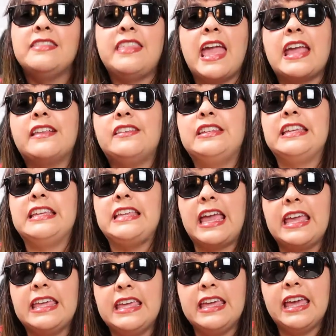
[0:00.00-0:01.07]
Thanks to
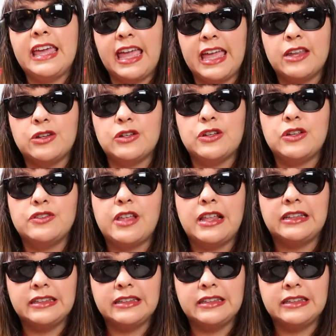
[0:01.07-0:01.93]
Yankee Candle's